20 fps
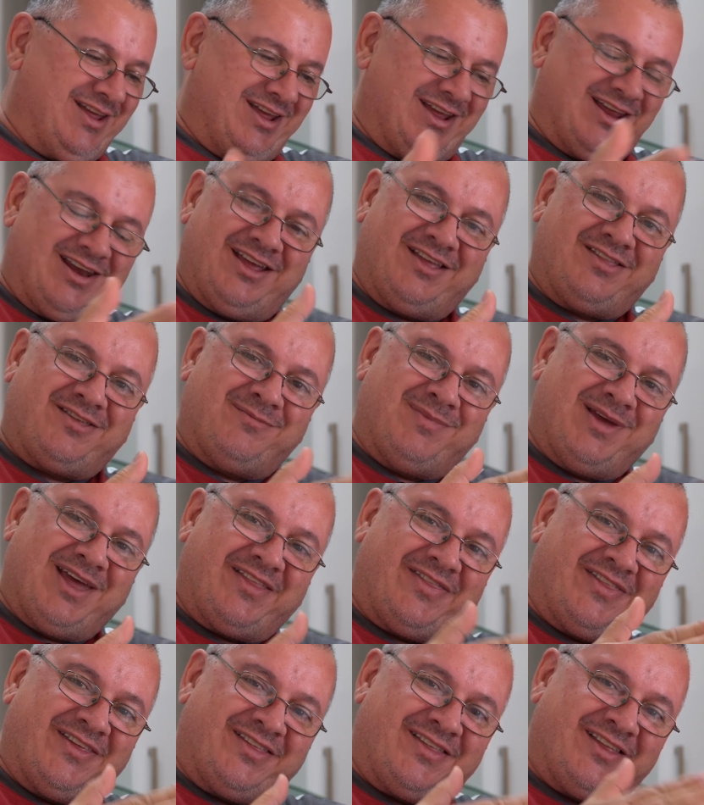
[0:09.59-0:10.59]
and that's
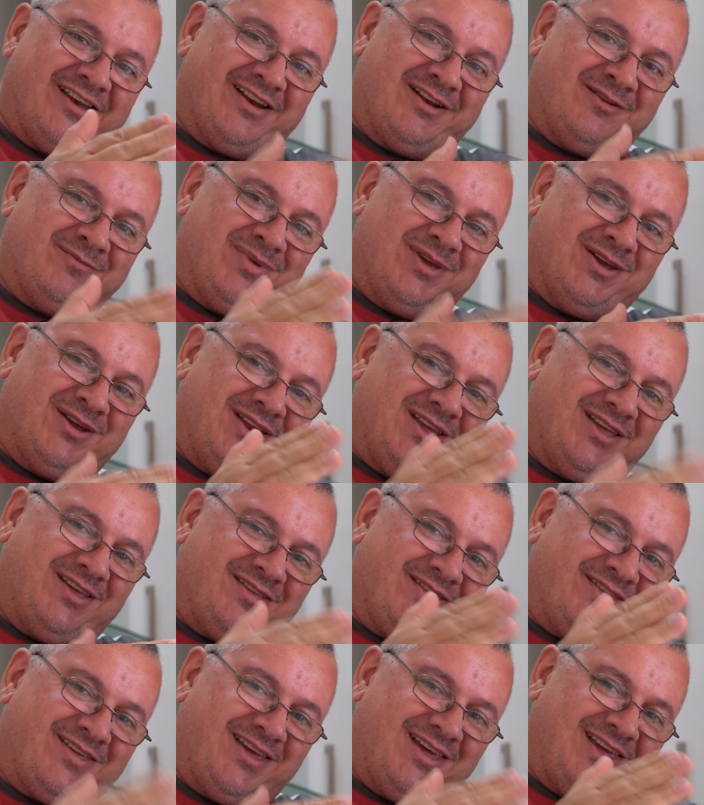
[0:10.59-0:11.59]
about this little beauty you
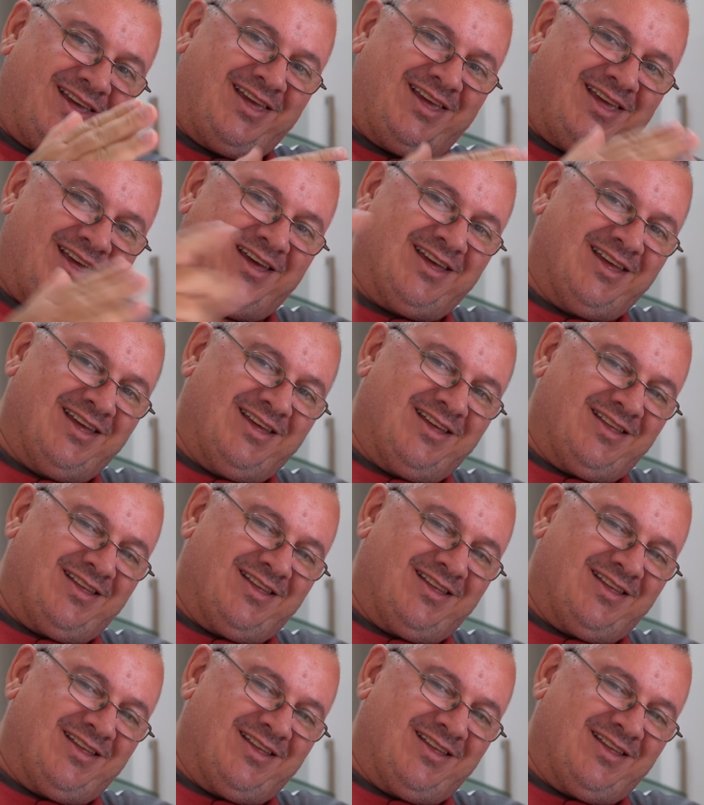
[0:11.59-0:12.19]
see here.